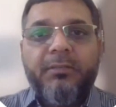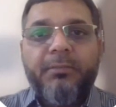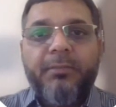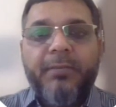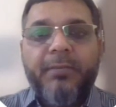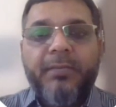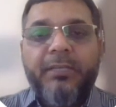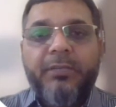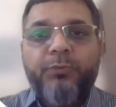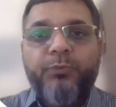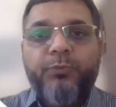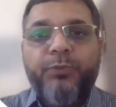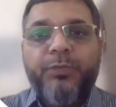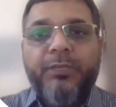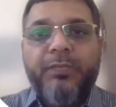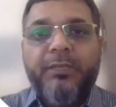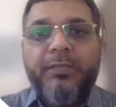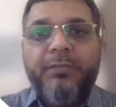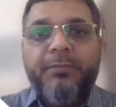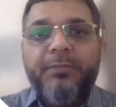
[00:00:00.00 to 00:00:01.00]
money, we
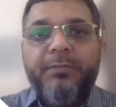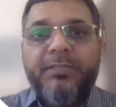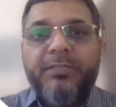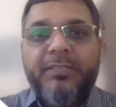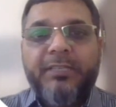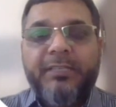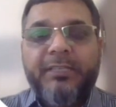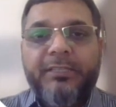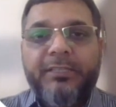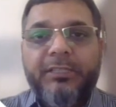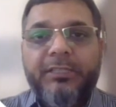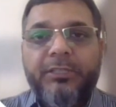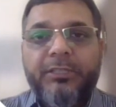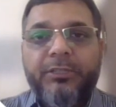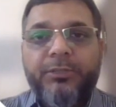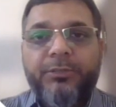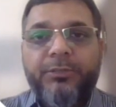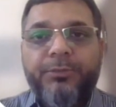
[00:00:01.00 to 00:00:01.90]
need basically the